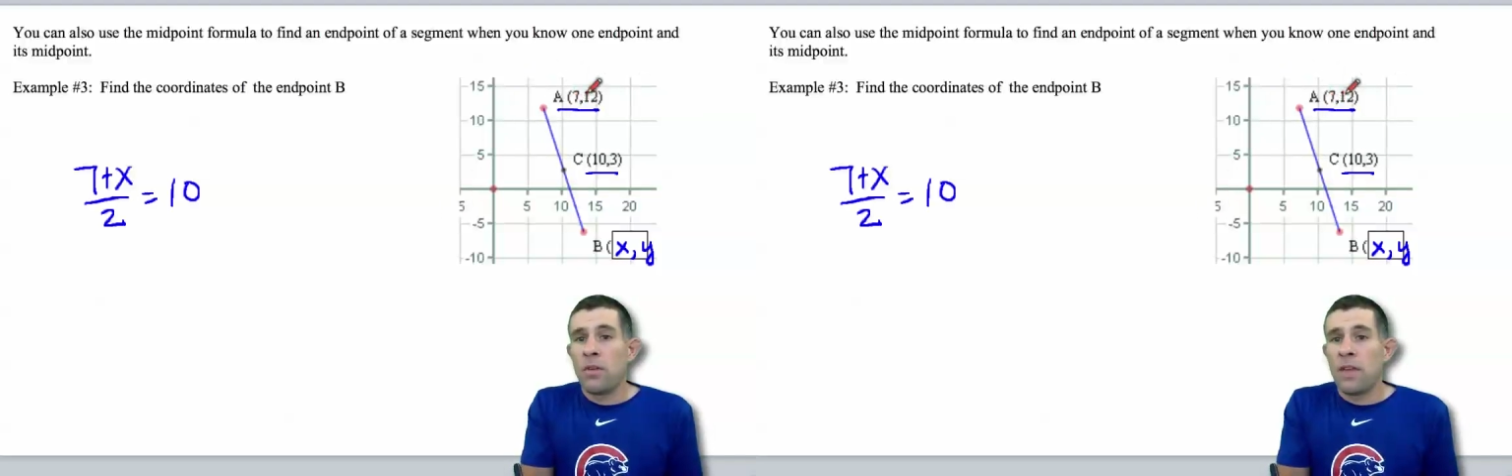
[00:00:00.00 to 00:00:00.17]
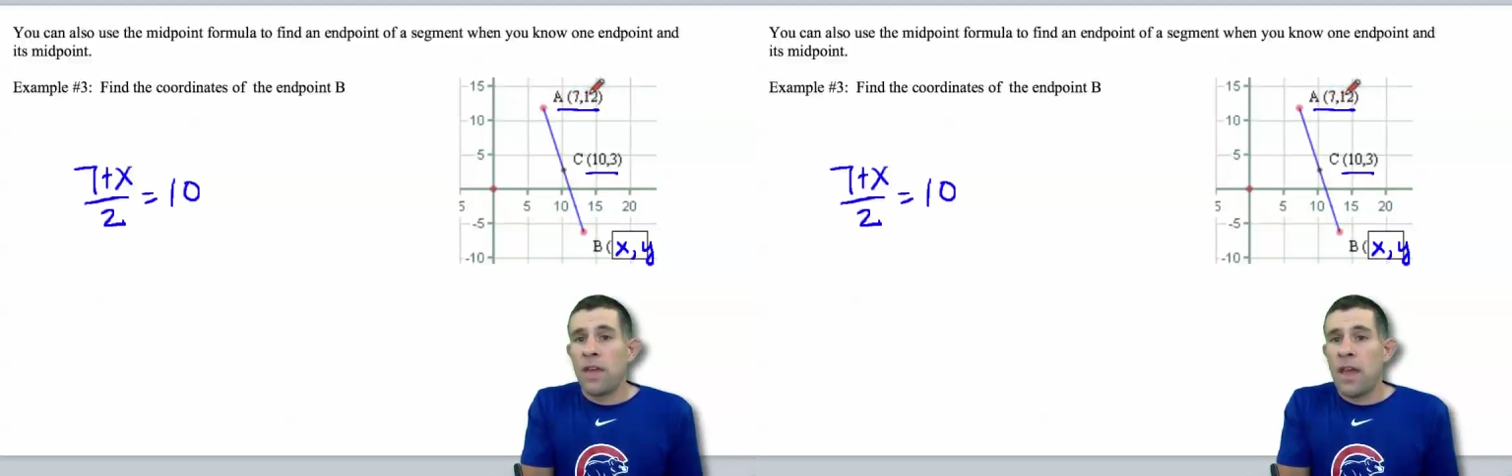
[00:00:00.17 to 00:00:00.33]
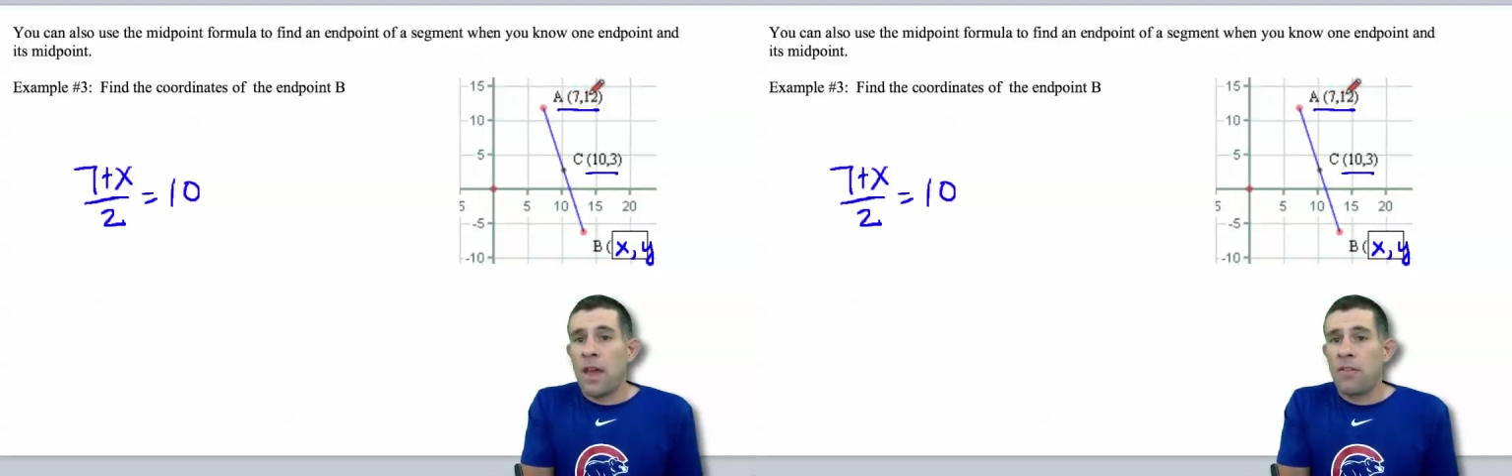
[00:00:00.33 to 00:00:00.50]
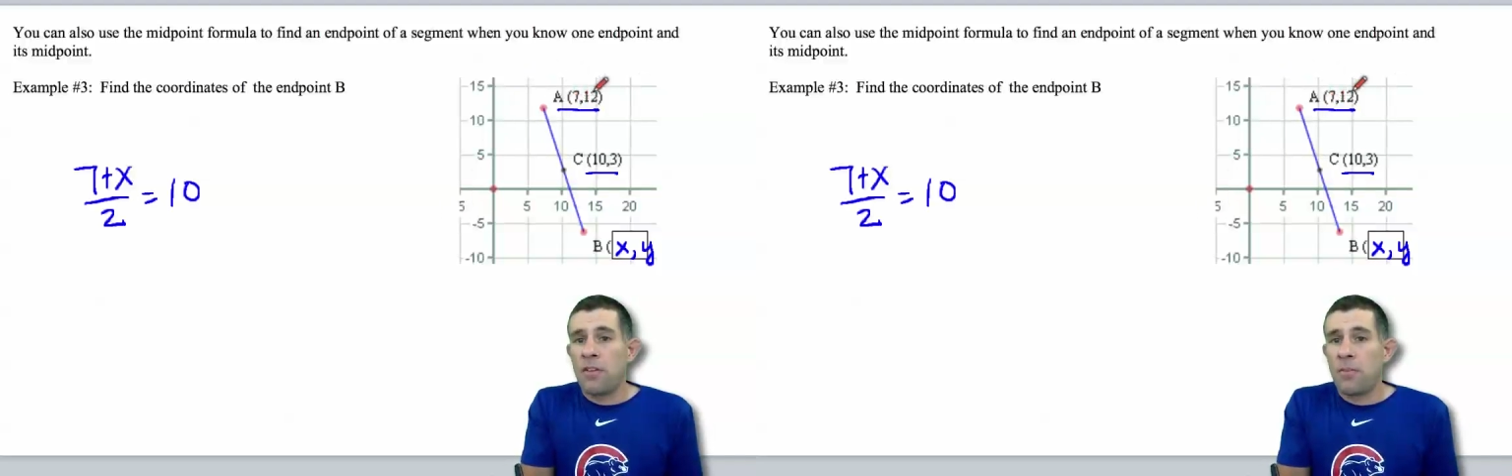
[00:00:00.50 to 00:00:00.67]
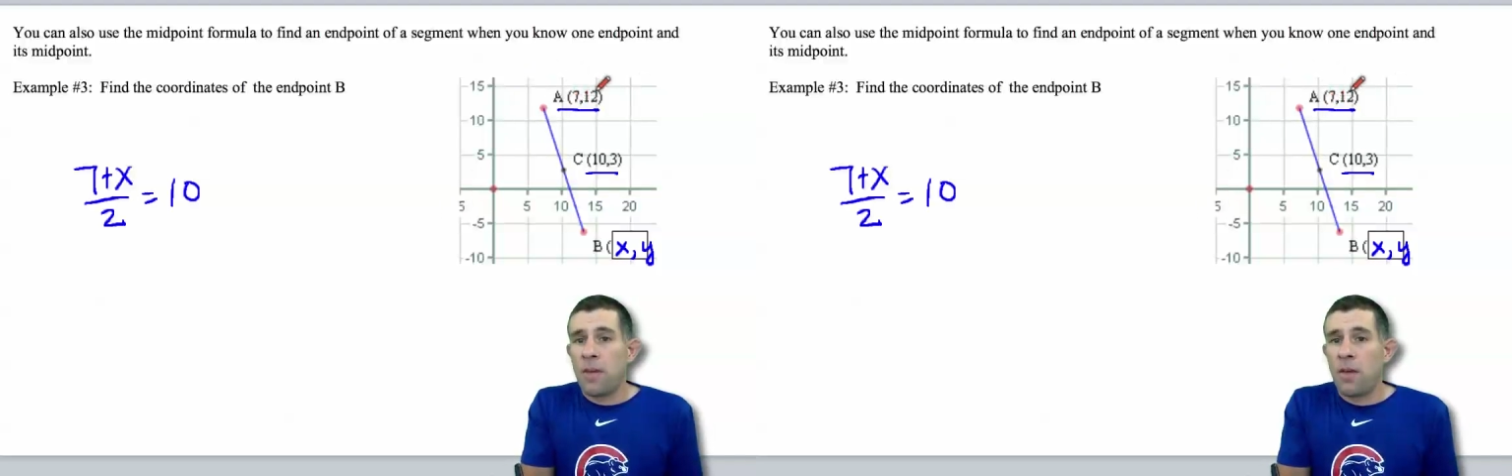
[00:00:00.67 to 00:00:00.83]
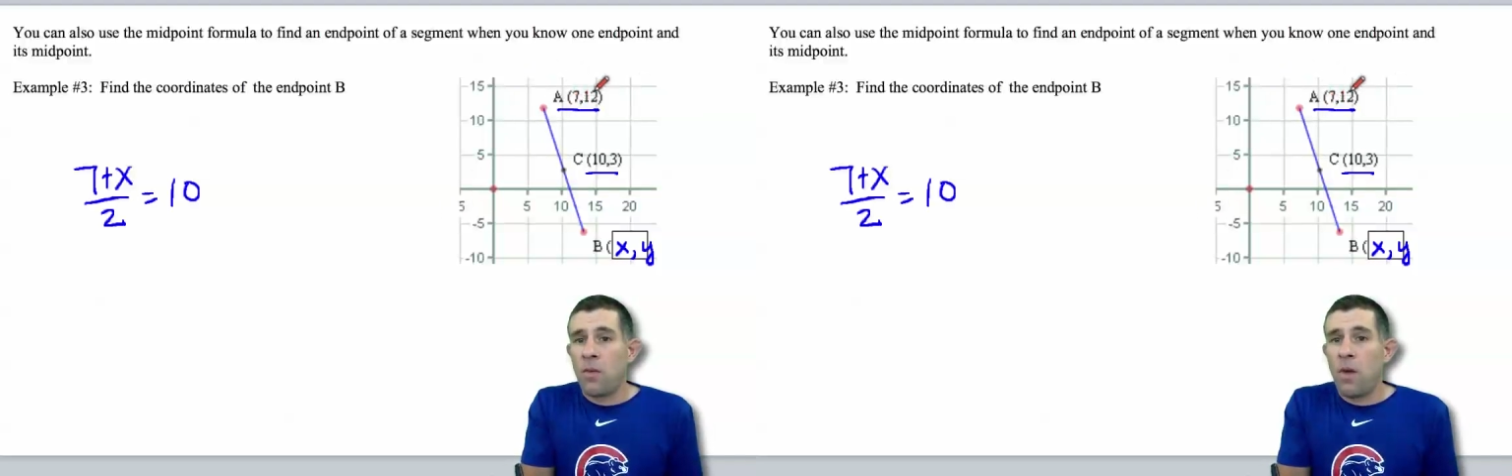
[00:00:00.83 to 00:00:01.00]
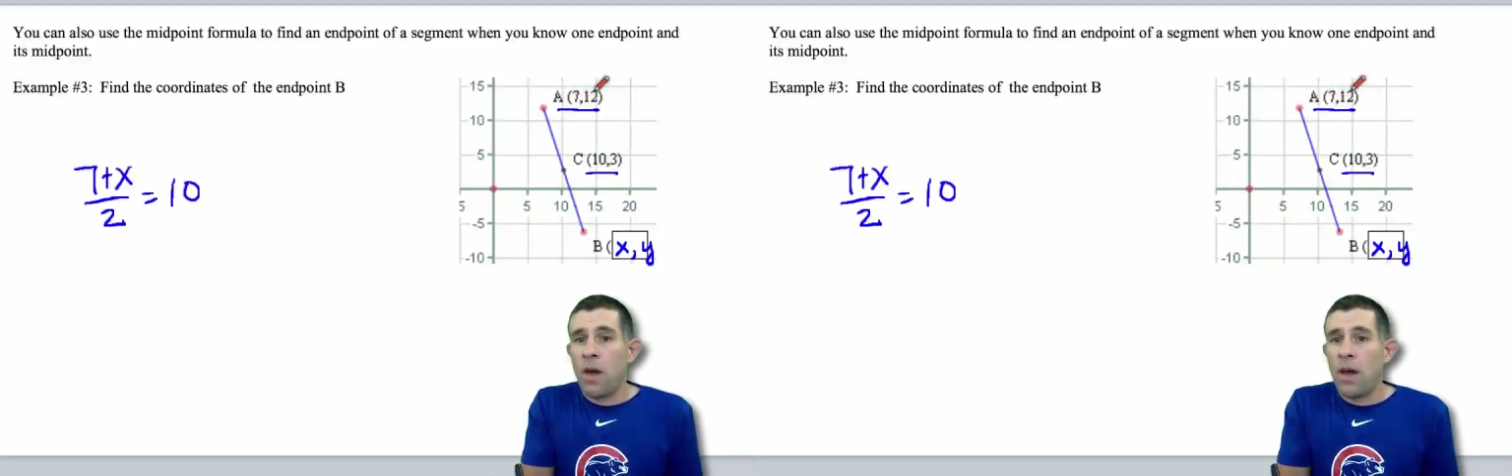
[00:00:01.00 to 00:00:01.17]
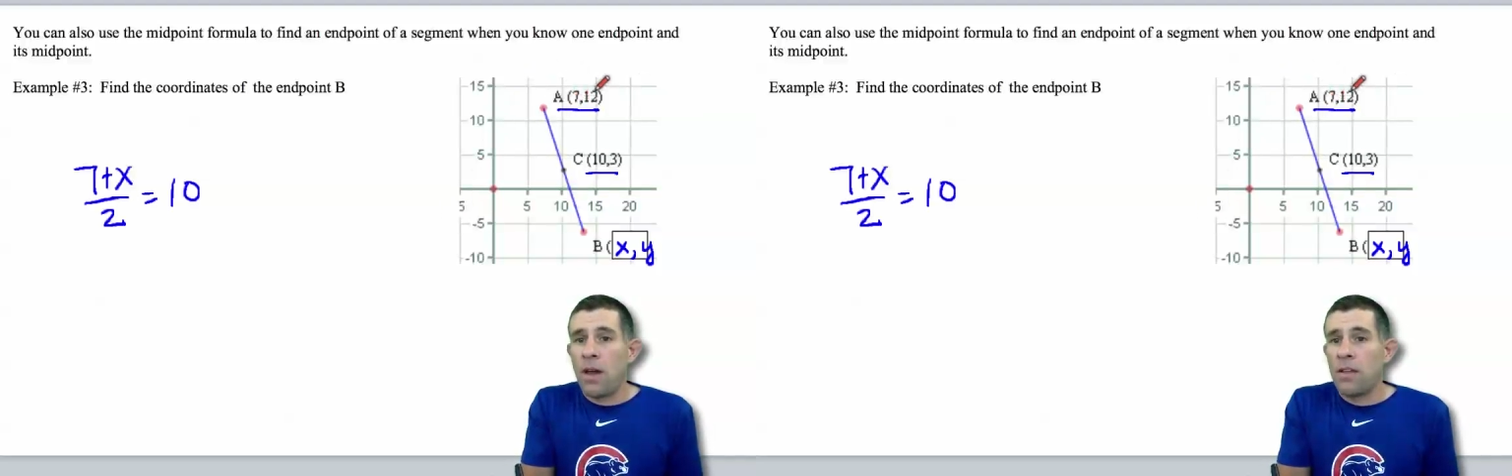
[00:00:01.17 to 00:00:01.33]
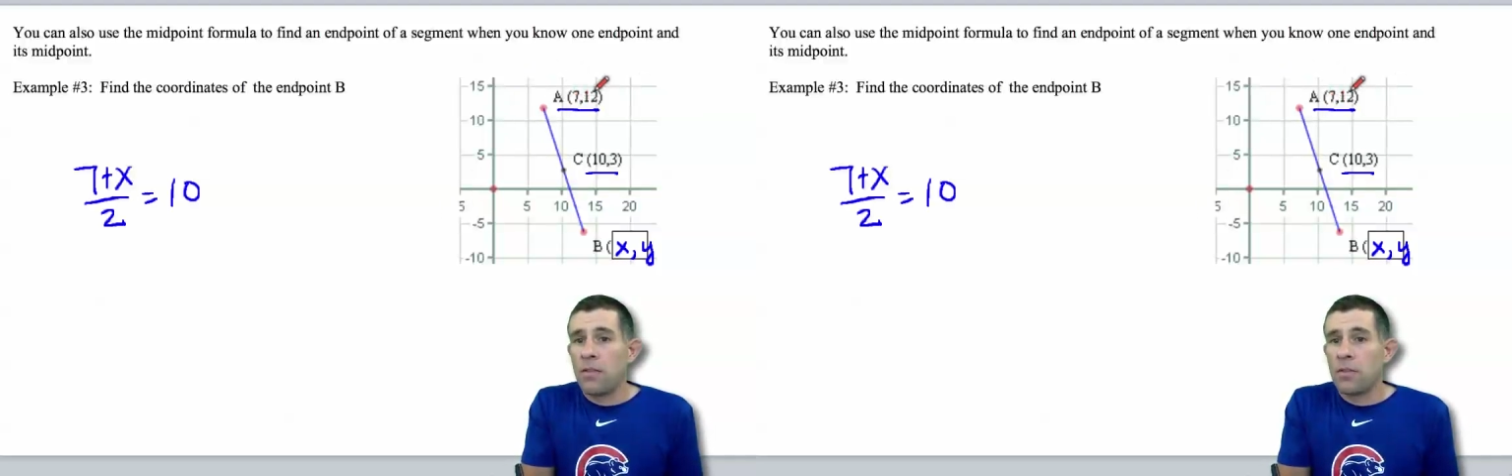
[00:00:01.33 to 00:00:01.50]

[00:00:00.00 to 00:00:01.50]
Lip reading: to average my y's,